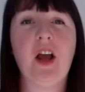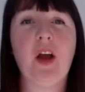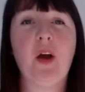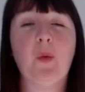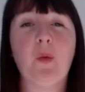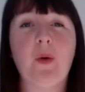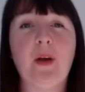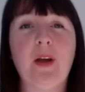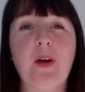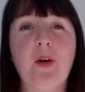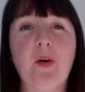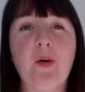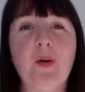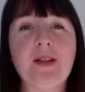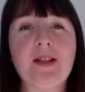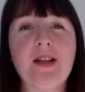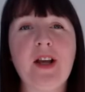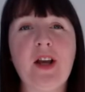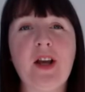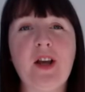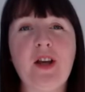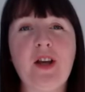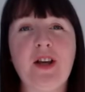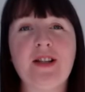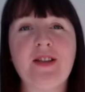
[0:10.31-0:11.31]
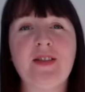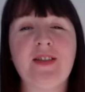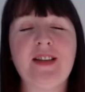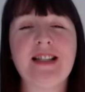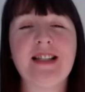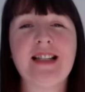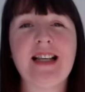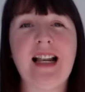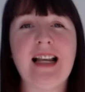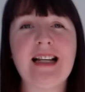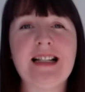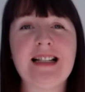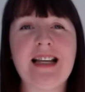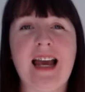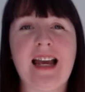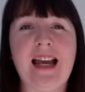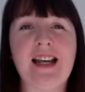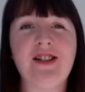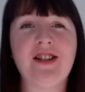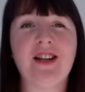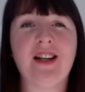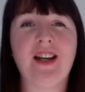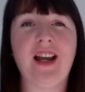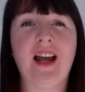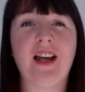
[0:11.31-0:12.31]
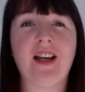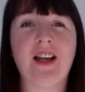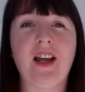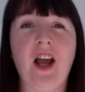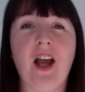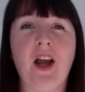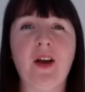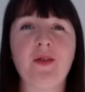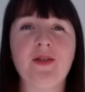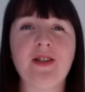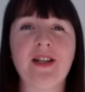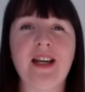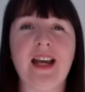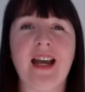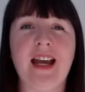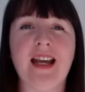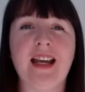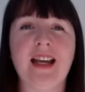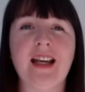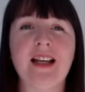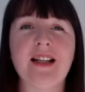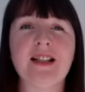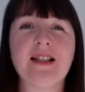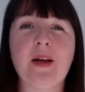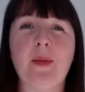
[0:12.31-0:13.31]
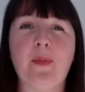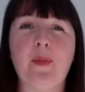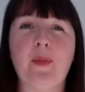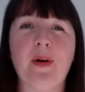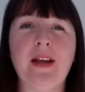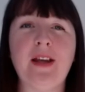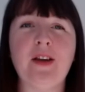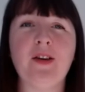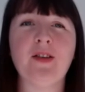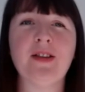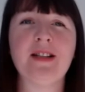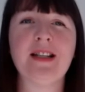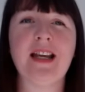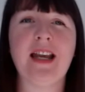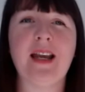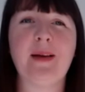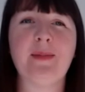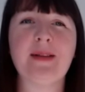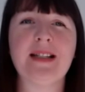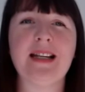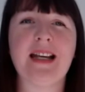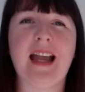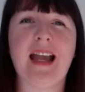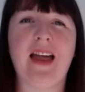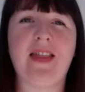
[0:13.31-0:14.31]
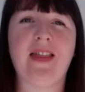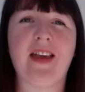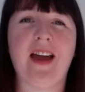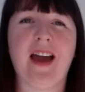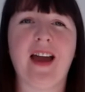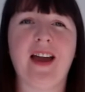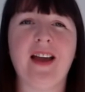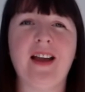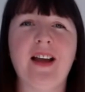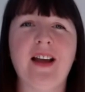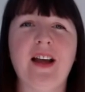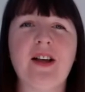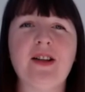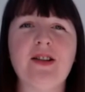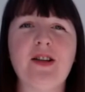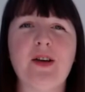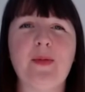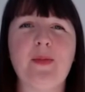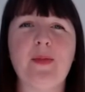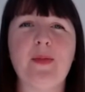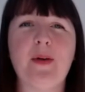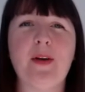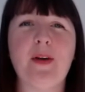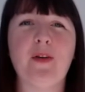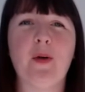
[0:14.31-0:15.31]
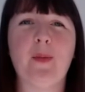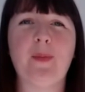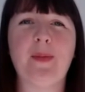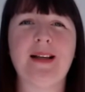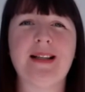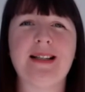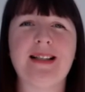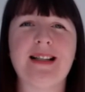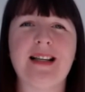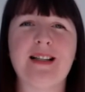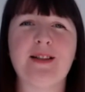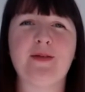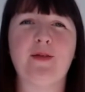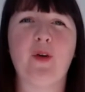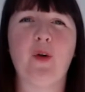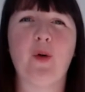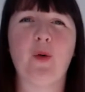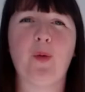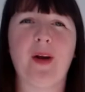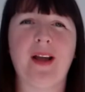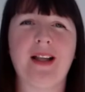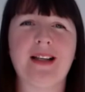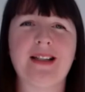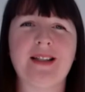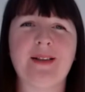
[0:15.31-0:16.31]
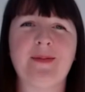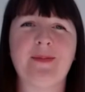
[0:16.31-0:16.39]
We also use facilitation and coaching to bring your teams together to move your business forward.